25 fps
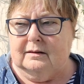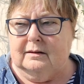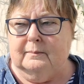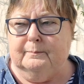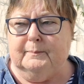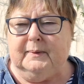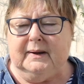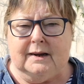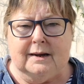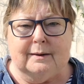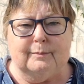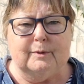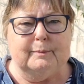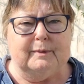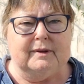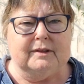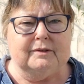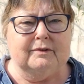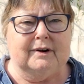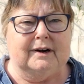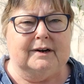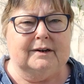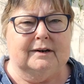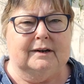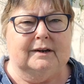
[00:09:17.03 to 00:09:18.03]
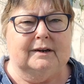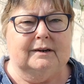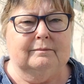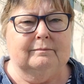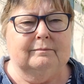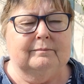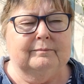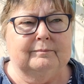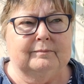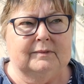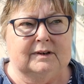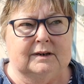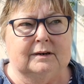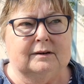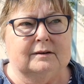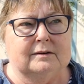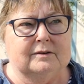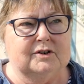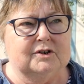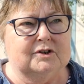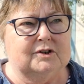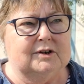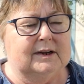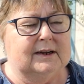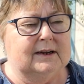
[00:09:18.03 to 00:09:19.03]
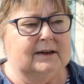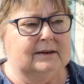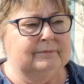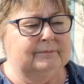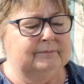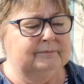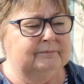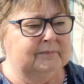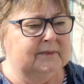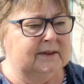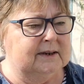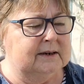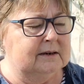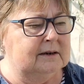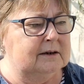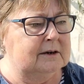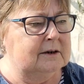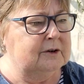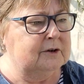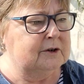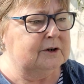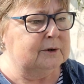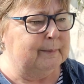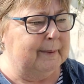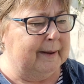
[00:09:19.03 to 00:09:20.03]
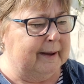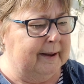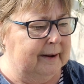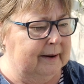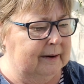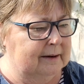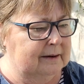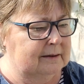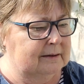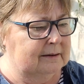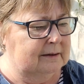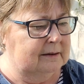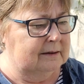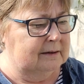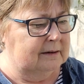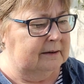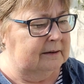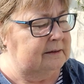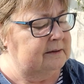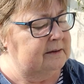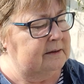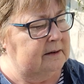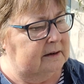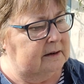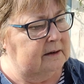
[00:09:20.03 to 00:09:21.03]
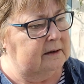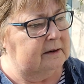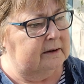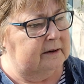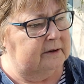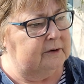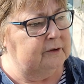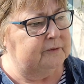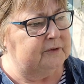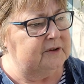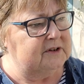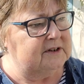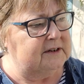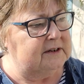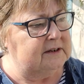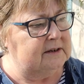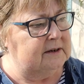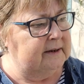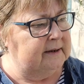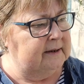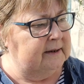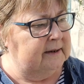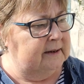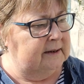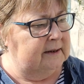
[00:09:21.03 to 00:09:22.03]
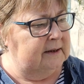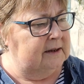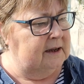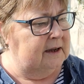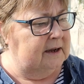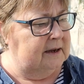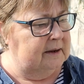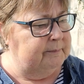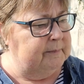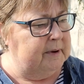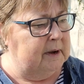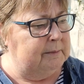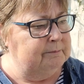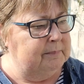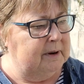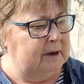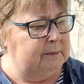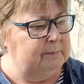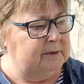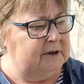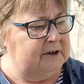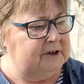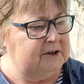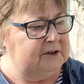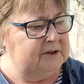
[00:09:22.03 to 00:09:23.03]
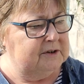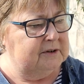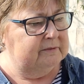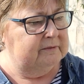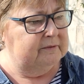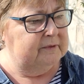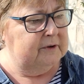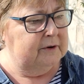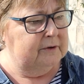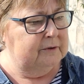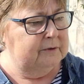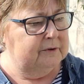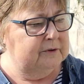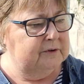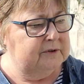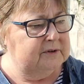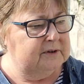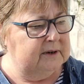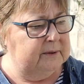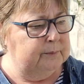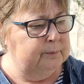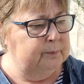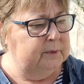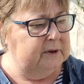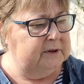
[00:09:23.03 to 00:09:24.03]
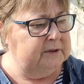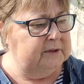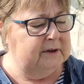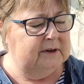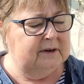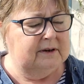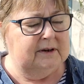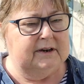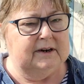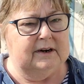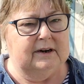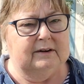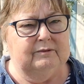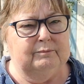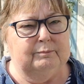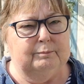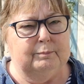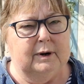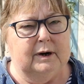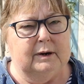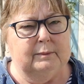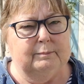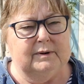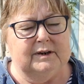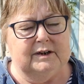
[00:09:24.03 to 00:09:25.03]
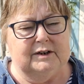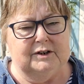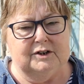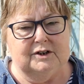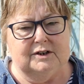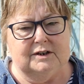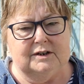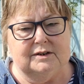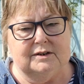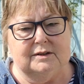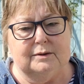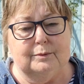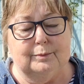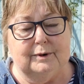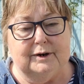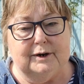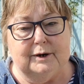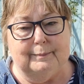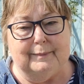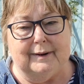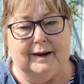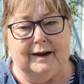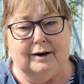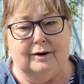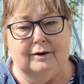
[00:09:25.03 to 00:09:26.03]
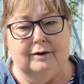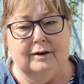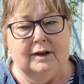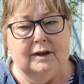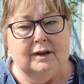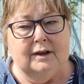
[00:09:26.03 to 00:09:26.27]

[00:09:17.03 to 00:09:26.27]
become a bit threatening last year. And I looked back, and I'd obviously unpublished some vlogs. And one that I'd unpublished is the one about